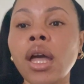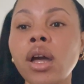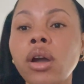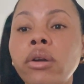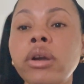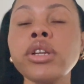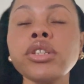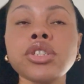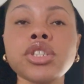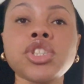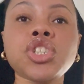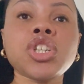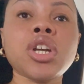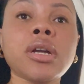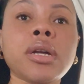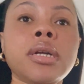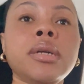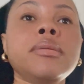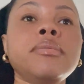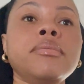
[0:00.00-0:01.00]
going to
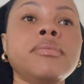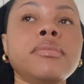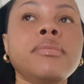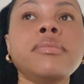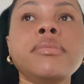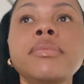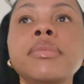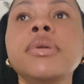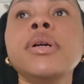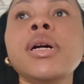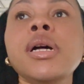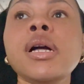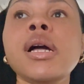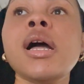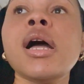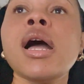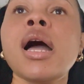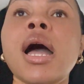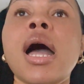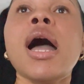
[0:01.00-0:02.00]
gym,
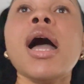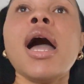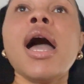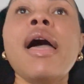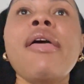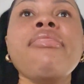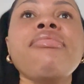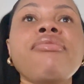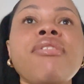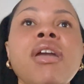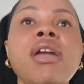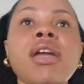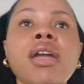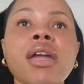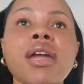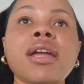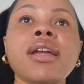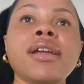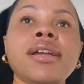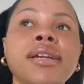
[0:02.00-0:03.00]
and
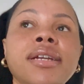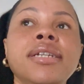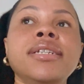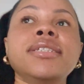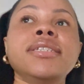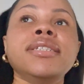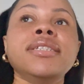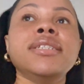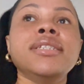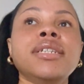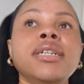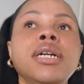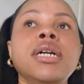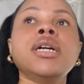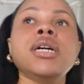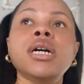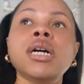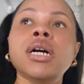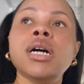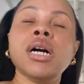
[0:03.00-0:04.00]
then
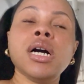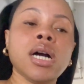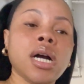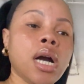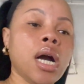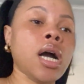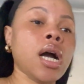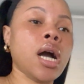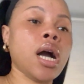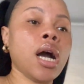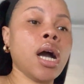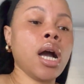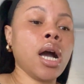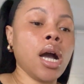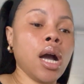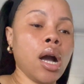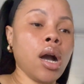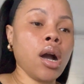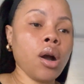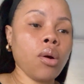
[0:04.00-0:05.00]

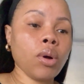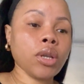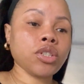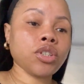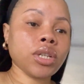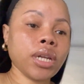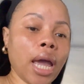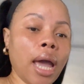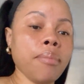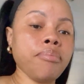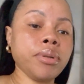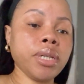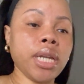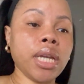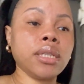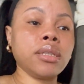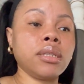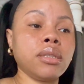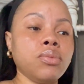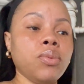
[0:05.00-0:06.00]
what's going to happen
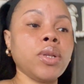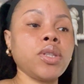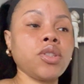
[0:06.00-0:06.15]
next,